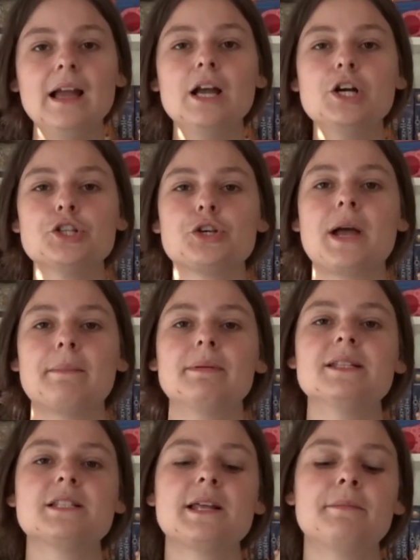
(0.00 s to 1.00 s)
So yeah,
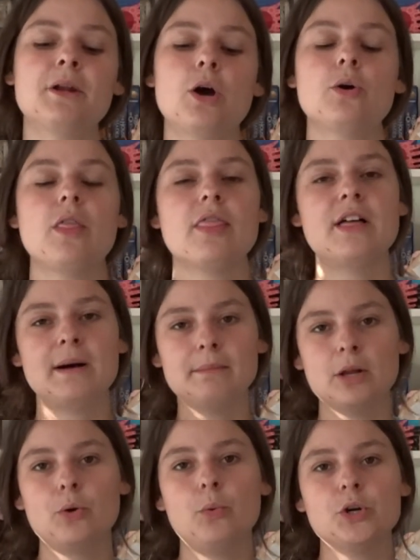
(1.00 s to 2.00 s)
please let me know down
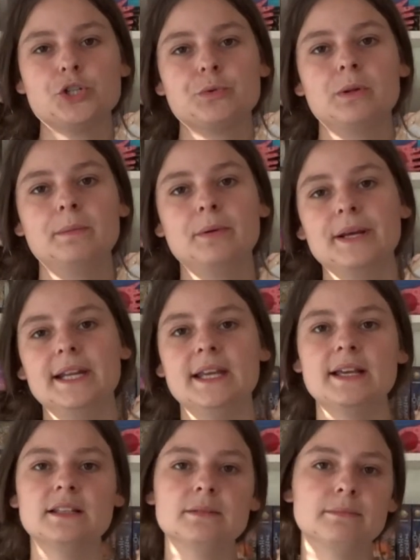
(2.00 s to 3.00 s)
below what you will be reading
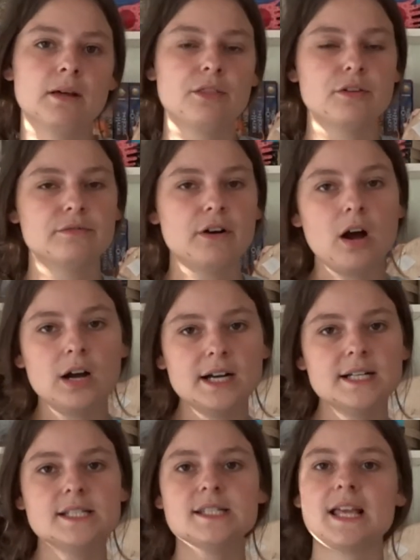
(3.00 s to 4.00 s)
in the month of
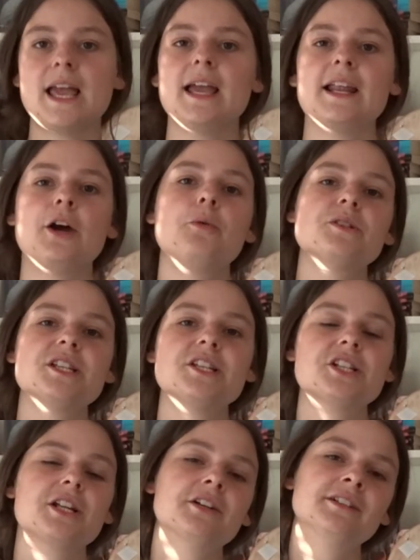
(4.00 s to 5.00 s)
August, and I hope we see
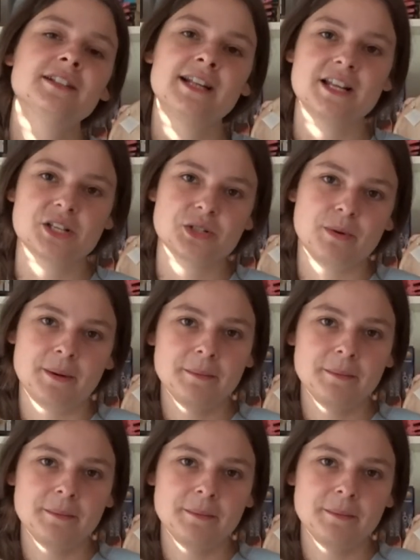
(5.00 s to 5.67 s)
each other in the next one.